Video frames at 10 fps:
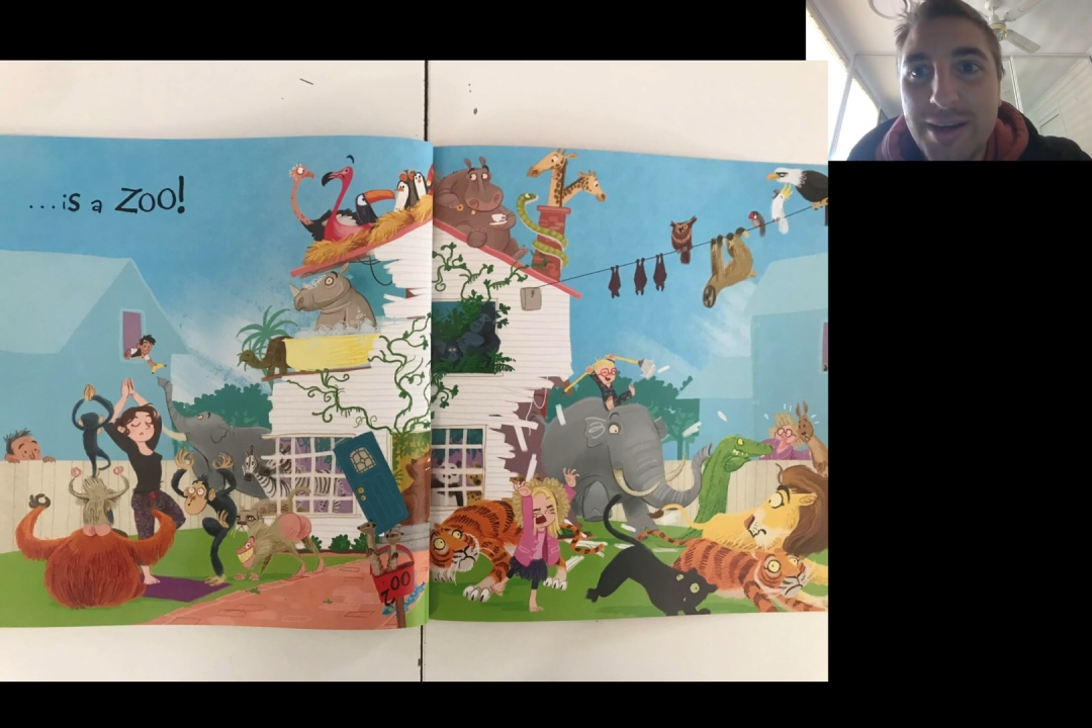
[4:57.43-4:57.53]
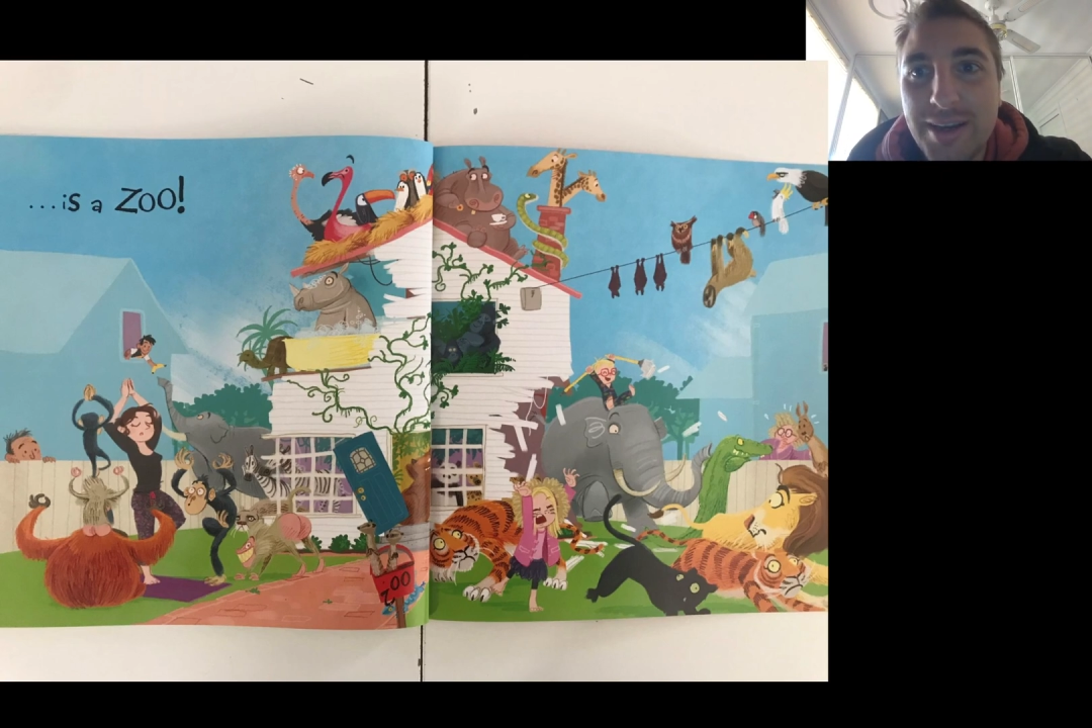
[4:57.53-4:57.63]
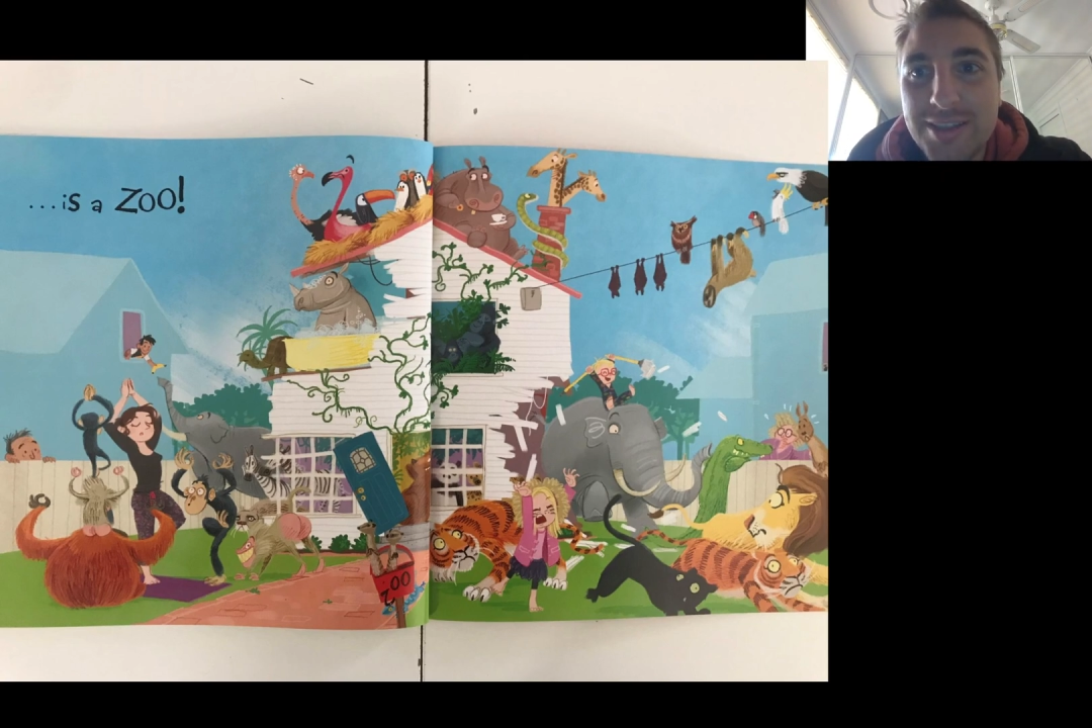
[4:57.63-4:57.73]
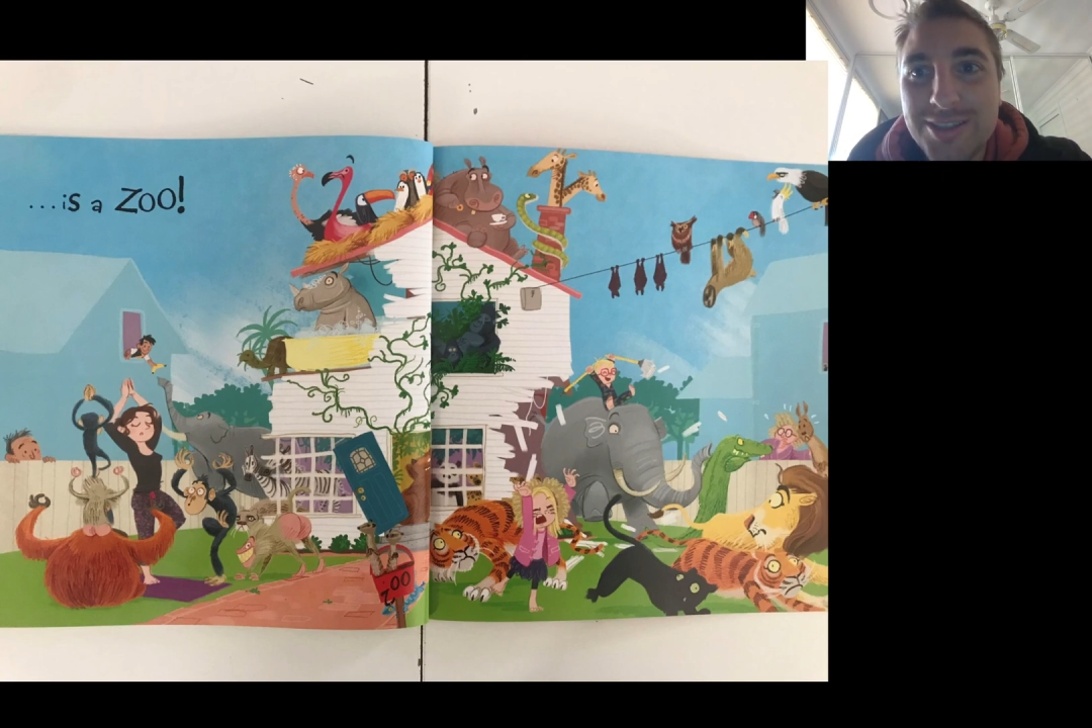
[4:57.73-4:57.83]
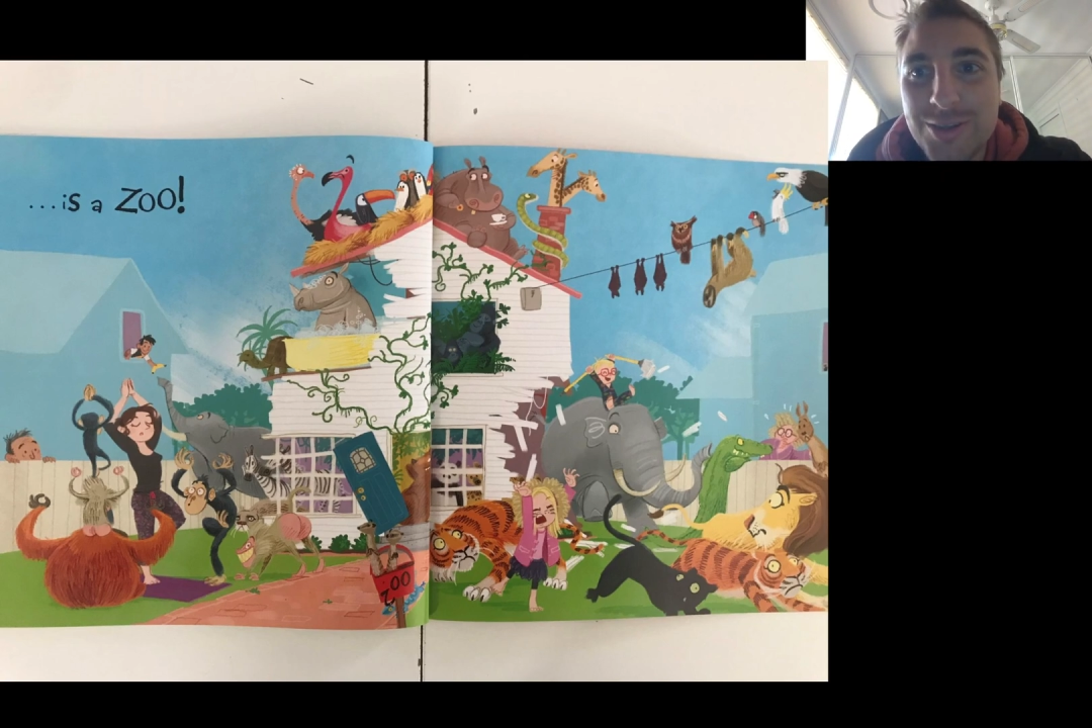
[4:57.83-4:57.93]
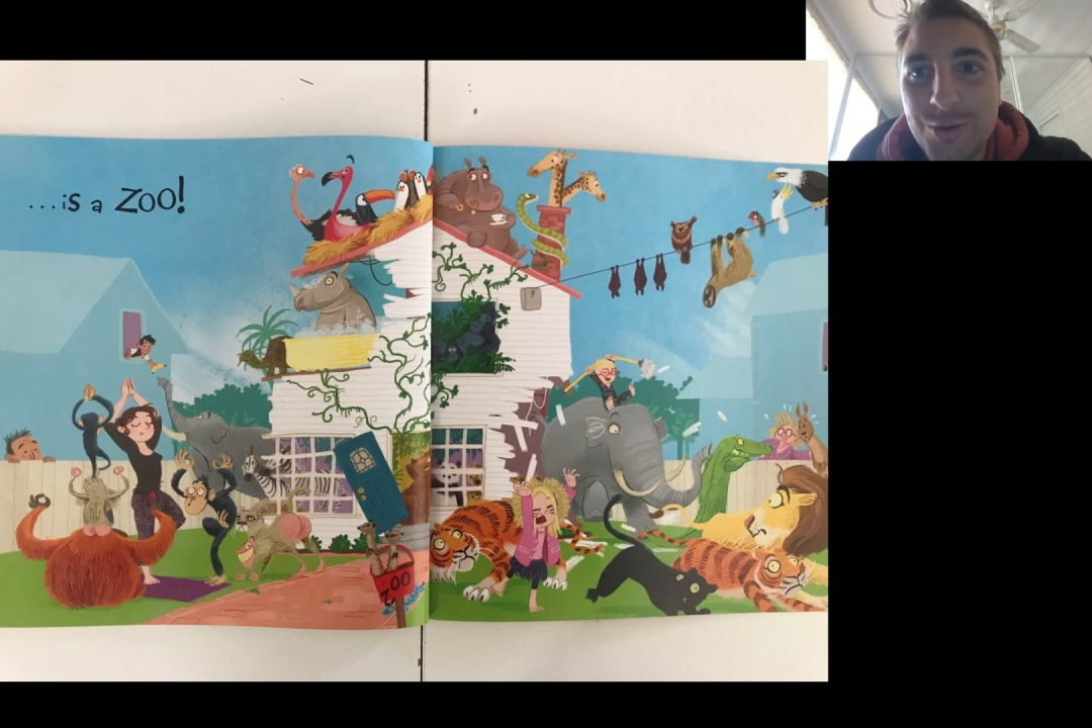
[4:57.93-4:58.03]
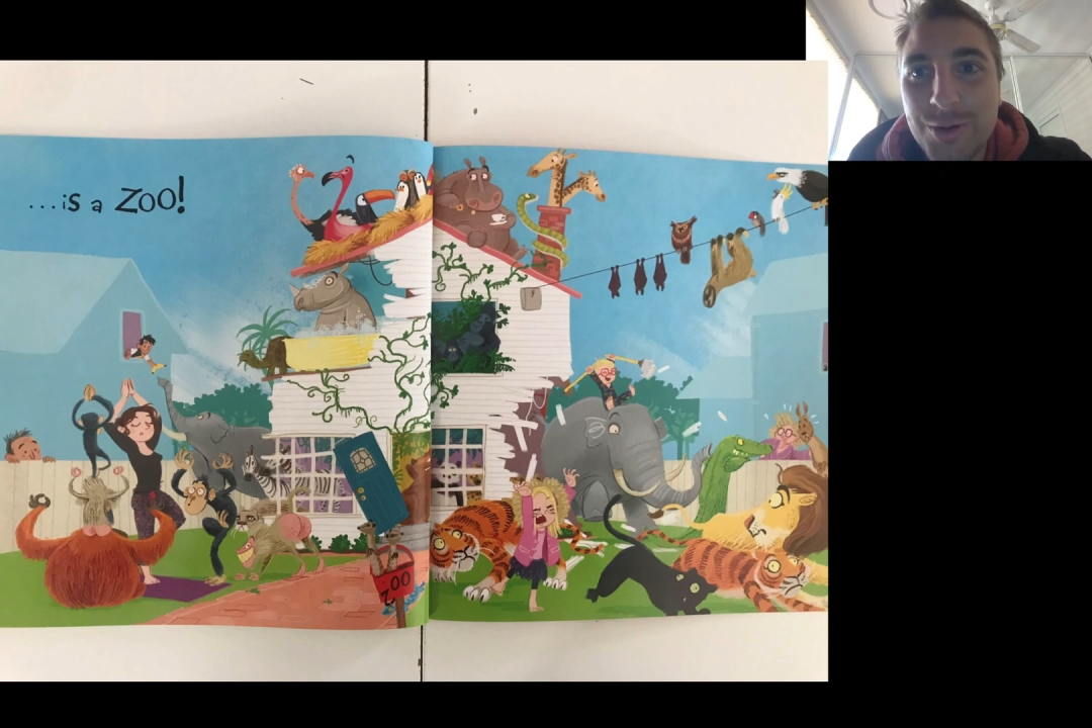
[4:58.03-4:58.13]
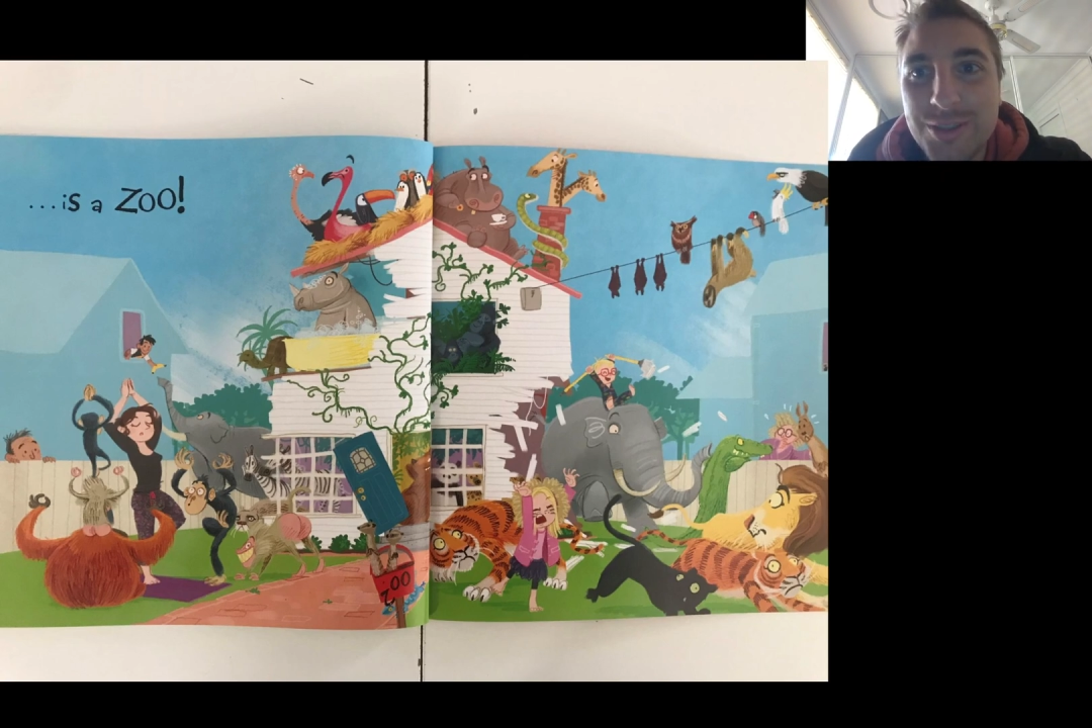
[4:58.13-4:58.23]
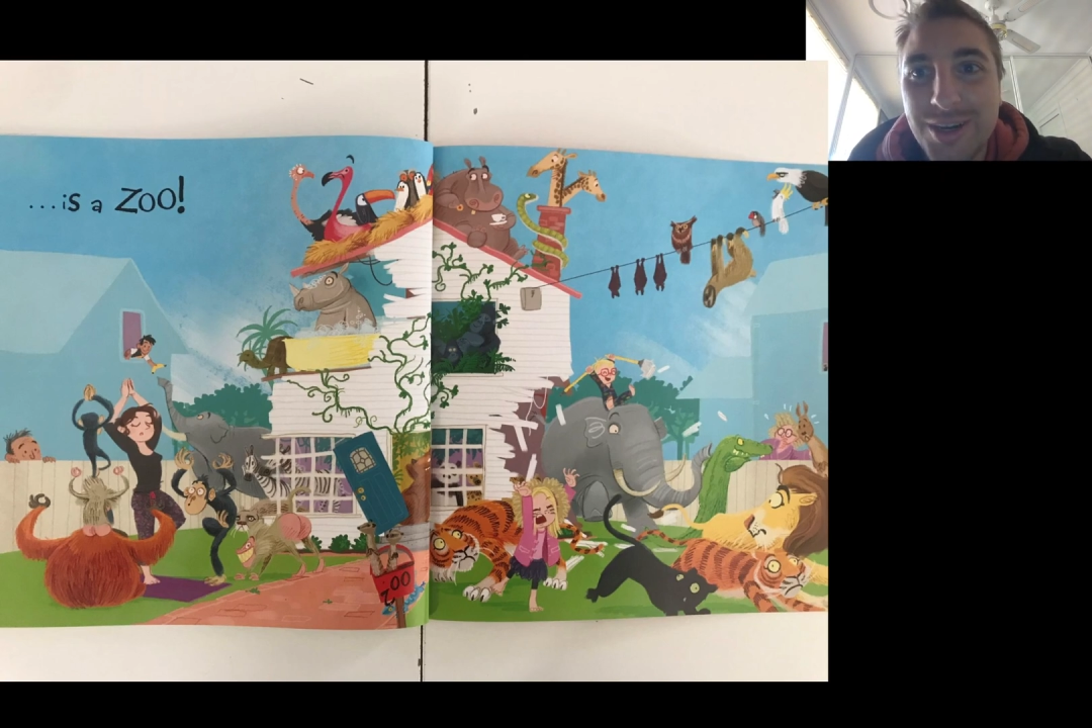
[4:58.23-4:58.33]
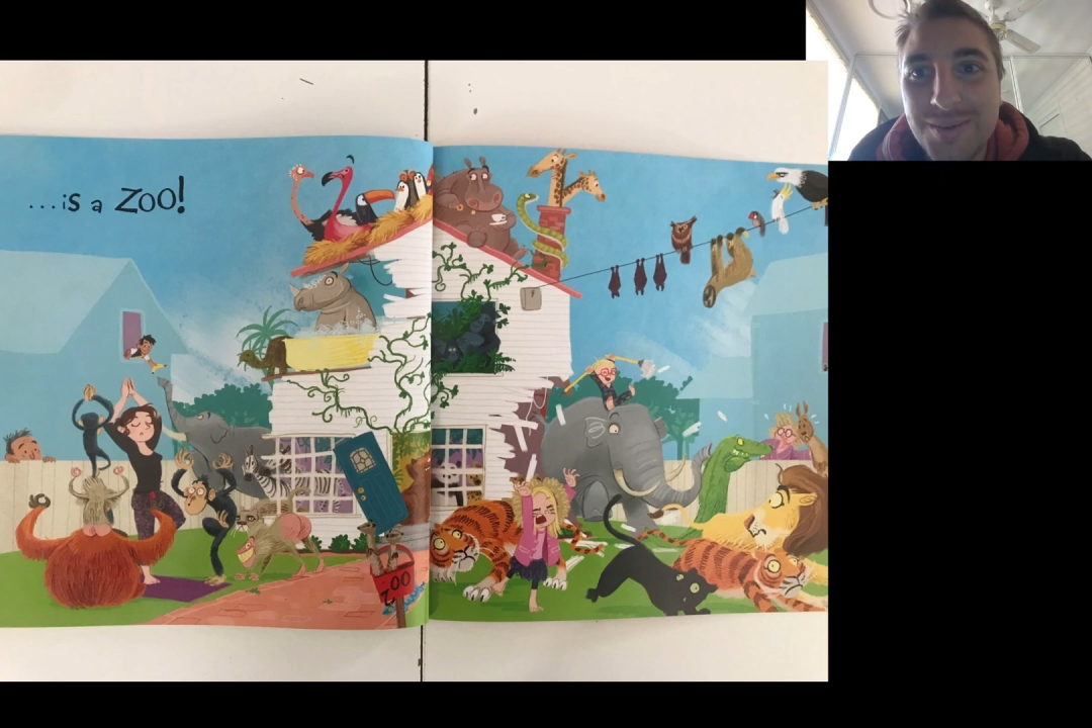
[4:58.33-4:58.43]
next
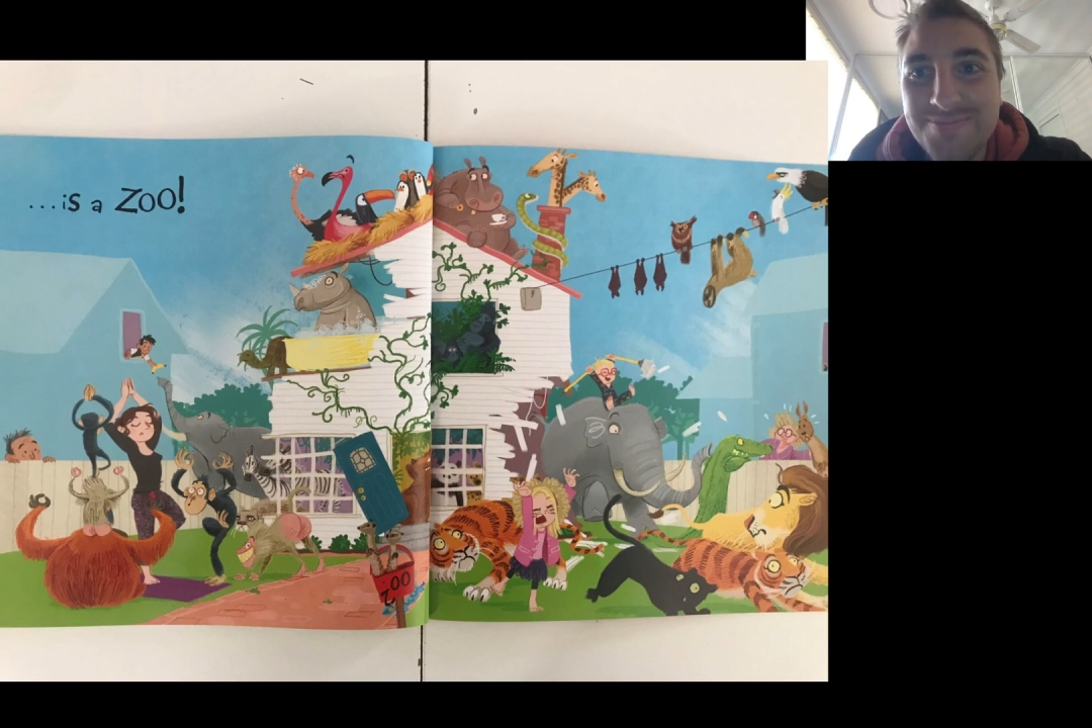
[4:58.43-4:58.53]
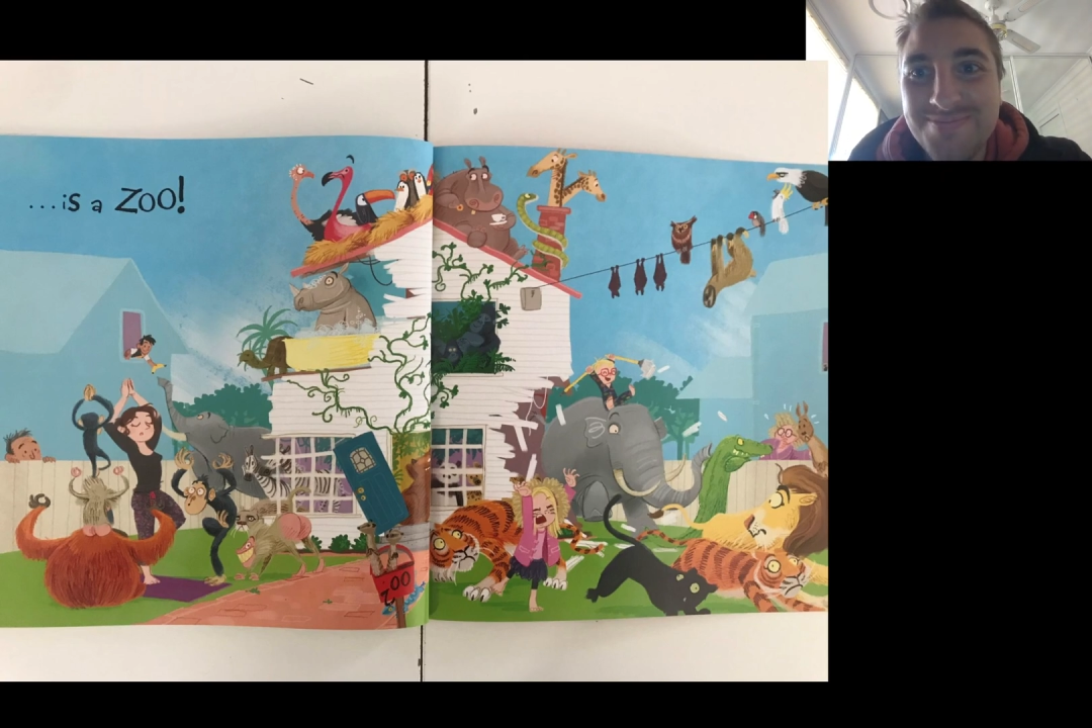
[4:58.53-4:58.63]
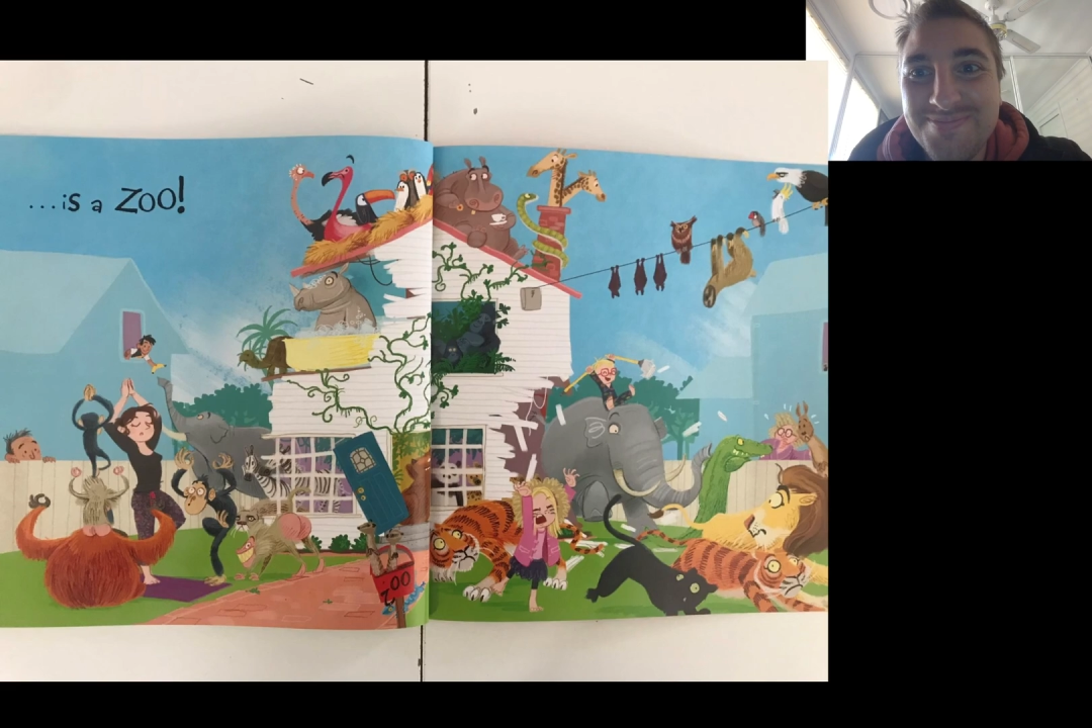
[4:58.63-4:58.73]
story time.